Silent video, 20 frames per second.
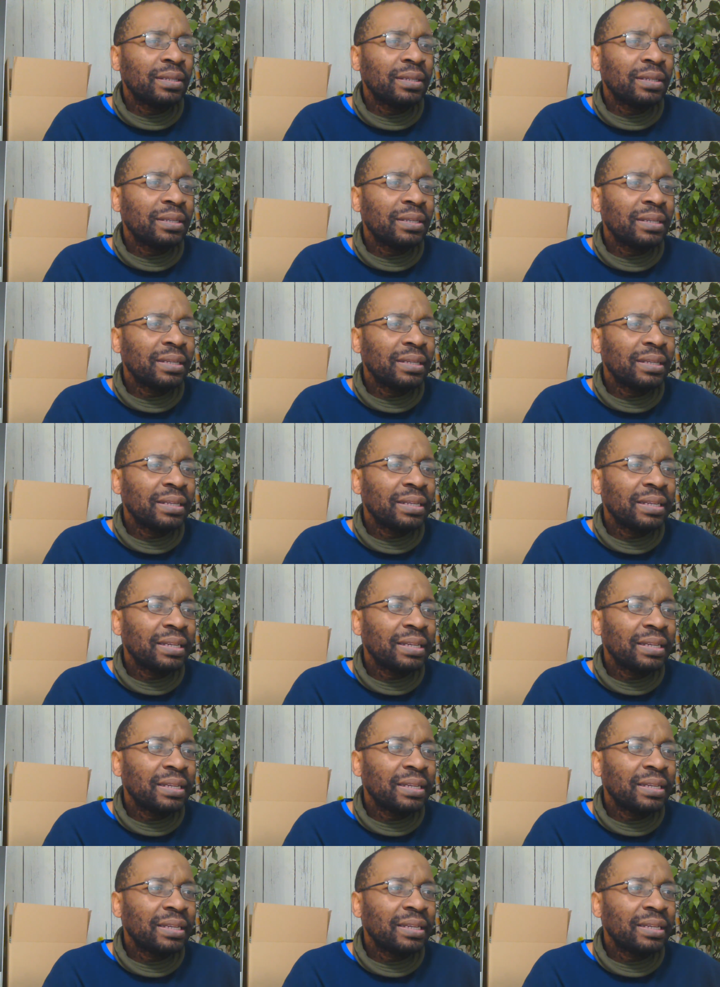
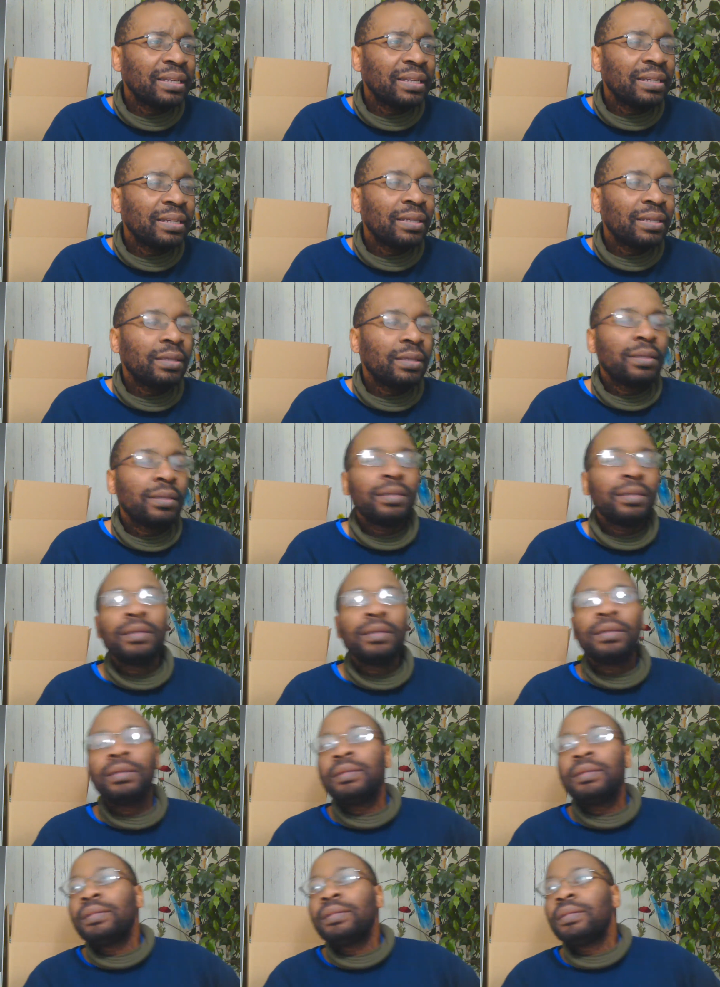
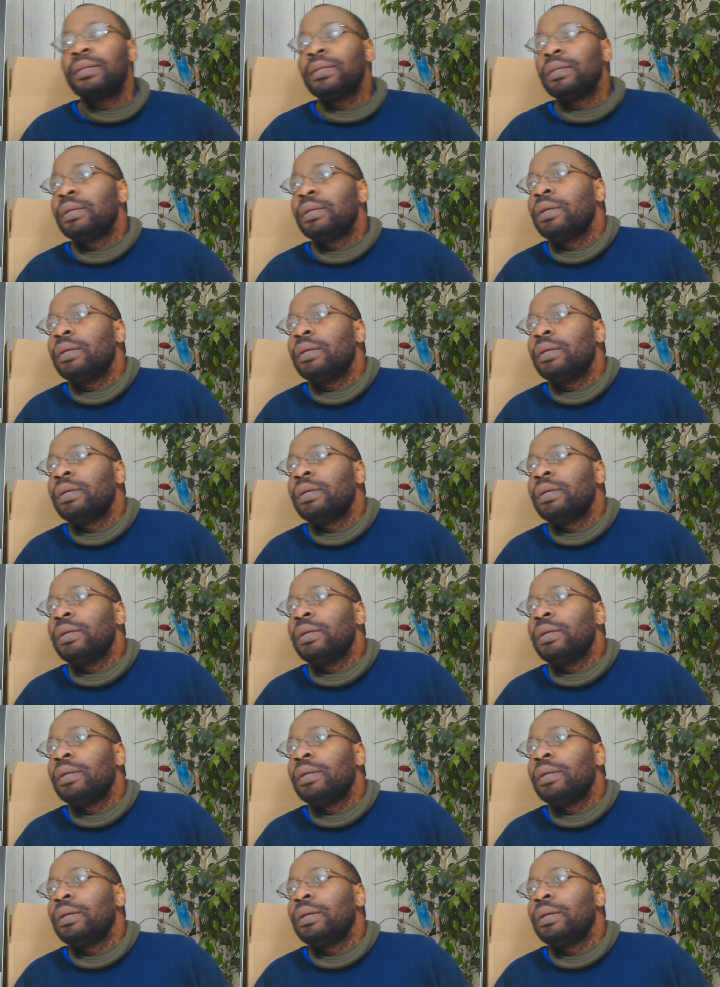No one is speaking in this clip.